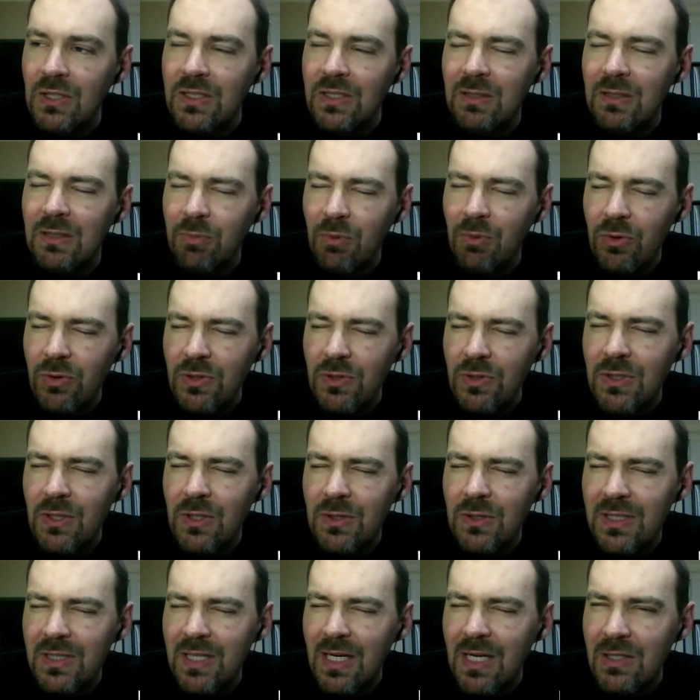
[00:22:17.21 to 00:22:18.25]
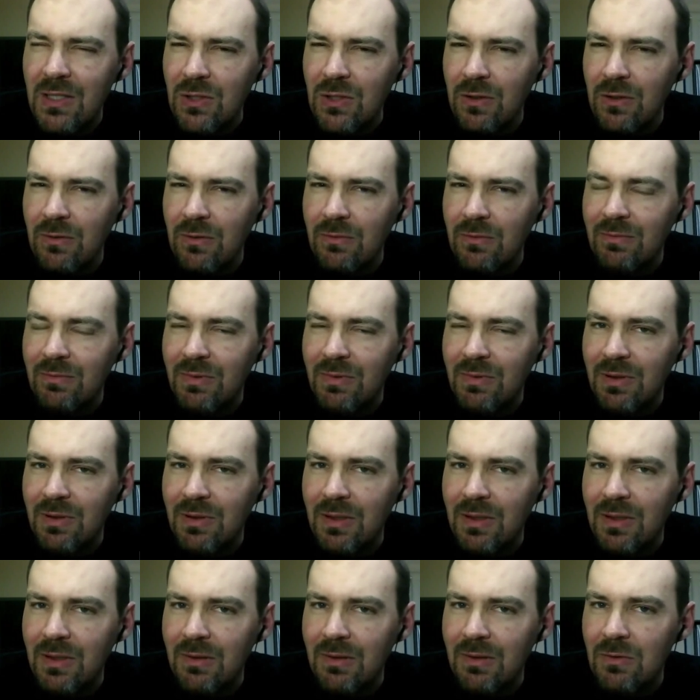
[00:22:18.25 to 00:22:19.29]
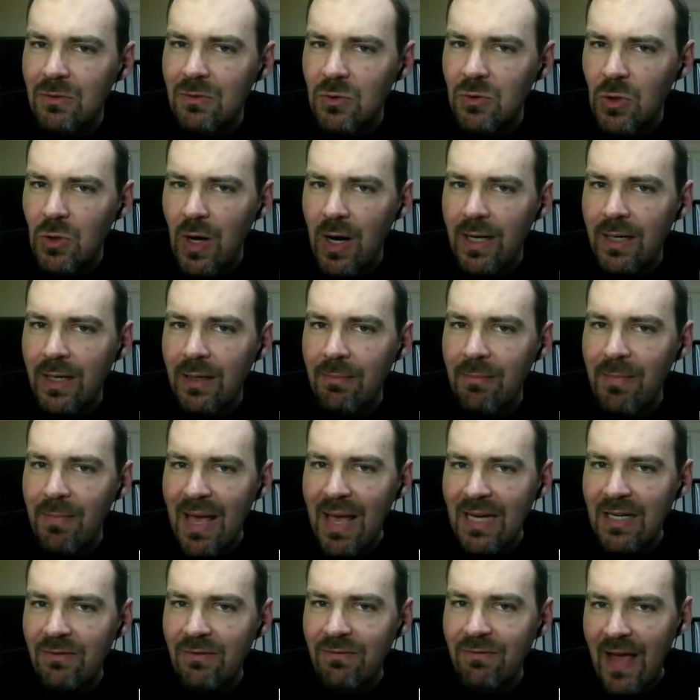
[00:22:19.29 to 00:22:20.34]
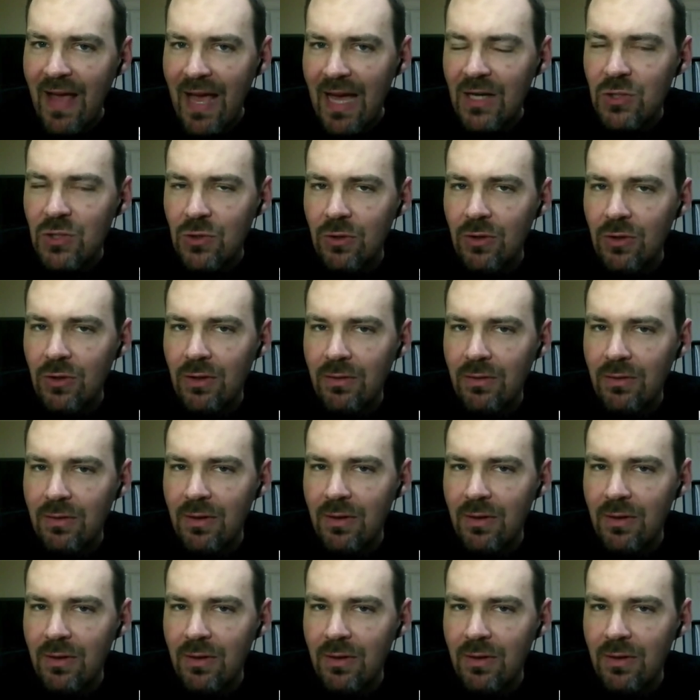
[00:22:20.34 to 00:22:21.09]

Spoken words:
Is the Brewers Association trying to manufacture